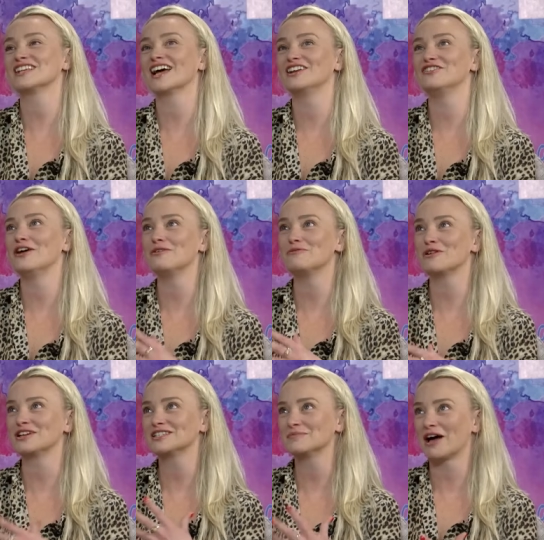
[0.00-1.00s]
know what
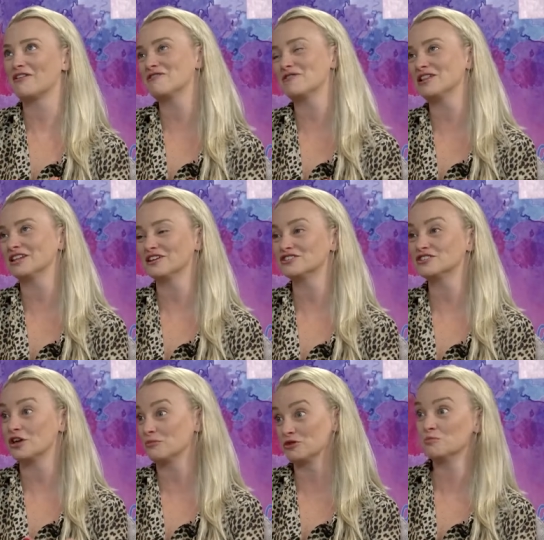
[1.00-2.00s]
it's about so
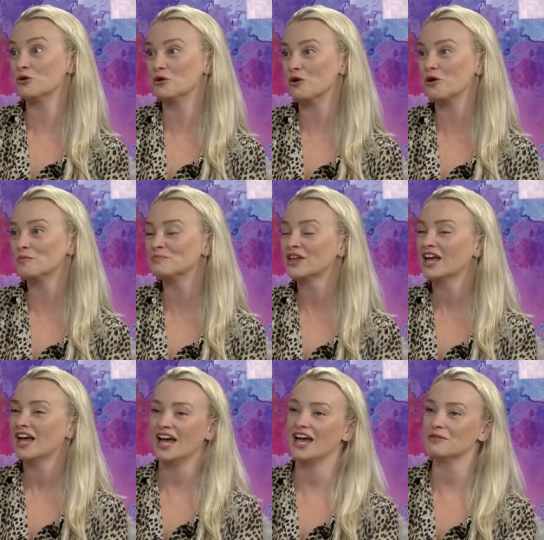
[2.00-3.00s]
much more.
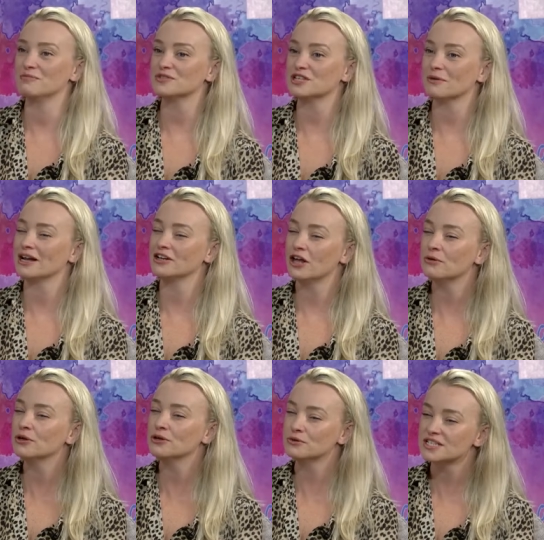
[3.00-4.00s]
So I know
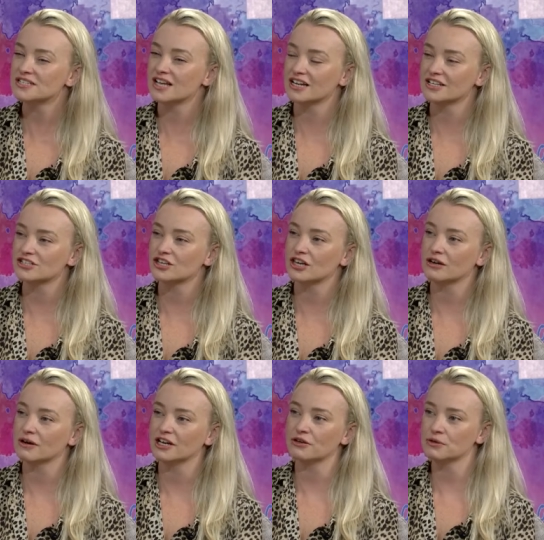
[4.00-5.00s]
who to sell it to, I
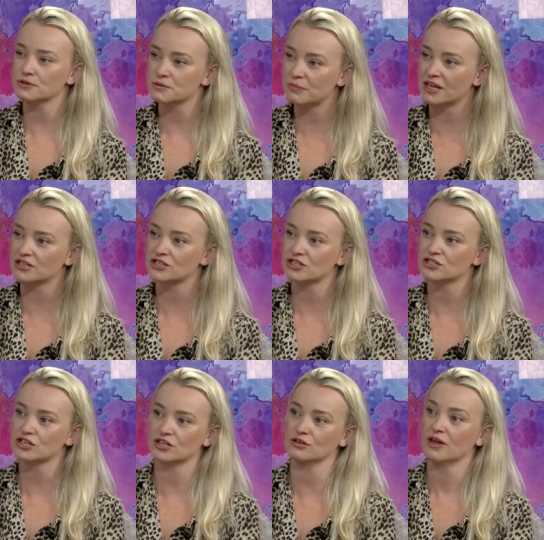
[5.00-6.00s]
know who to pitch it
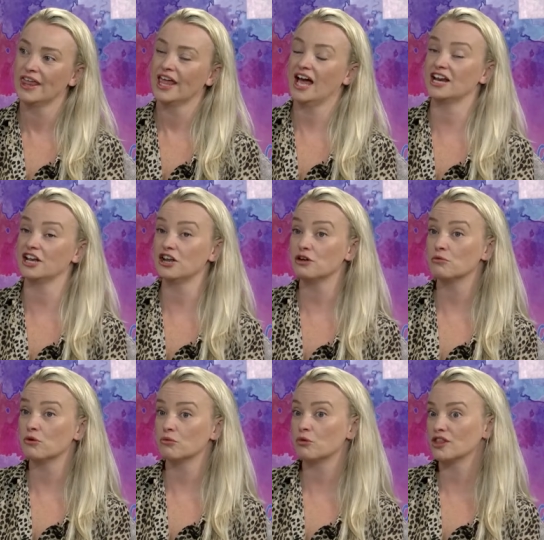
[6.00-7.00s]
to, and I know
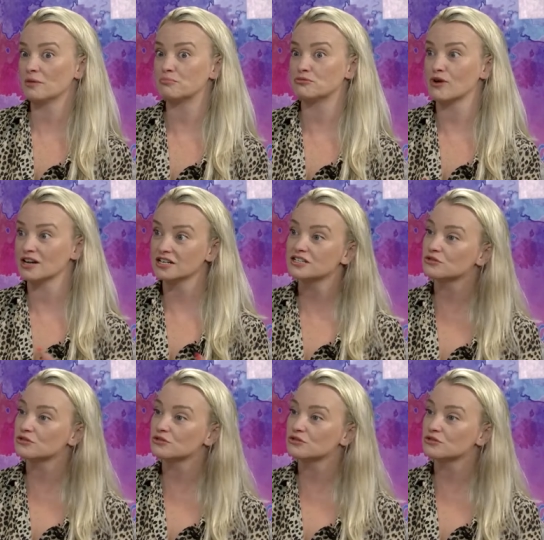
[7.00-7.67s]
what that brand is all